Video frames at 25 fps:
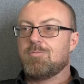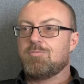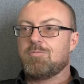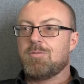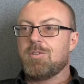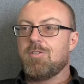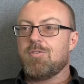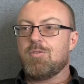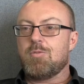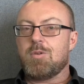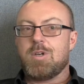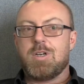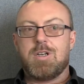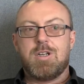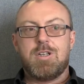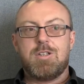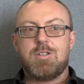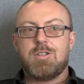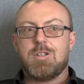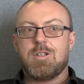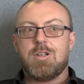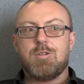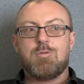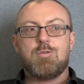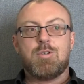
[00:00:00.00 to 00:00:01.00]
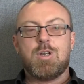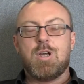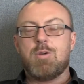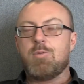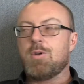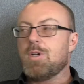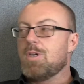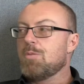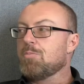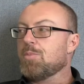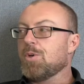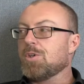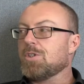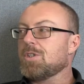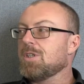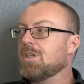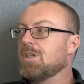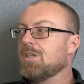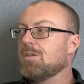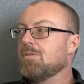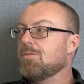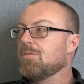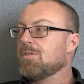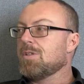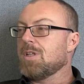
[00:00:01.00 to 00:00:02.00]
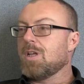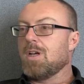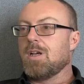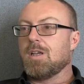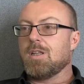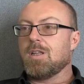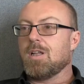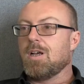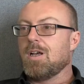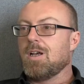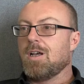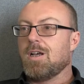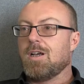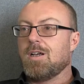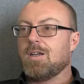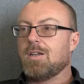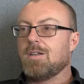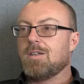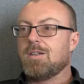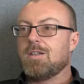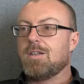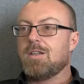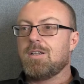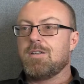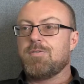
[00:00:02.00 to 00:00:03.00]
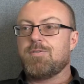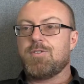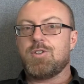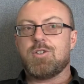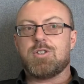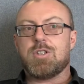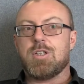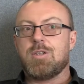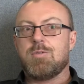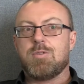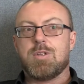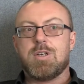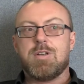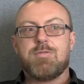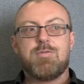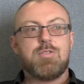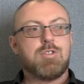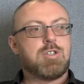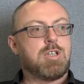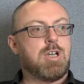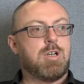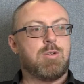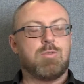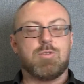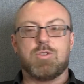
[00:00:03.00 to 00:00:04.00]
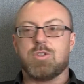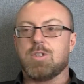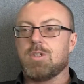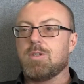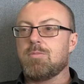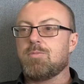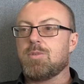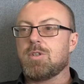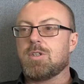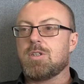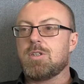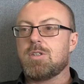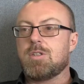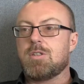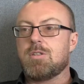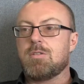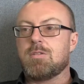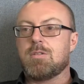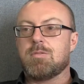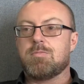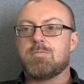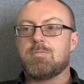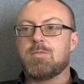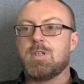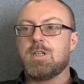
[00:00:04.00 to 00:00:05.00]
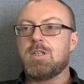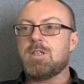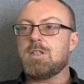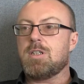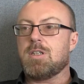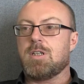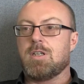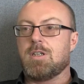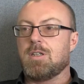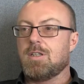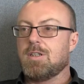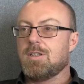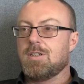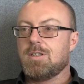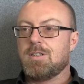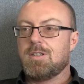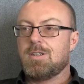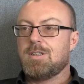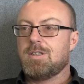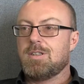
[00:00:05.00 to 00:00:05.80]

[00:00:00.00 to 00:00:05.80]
Never mind, you don't know anybody who's like that. And if you do, they haven't told you because you're an idiot.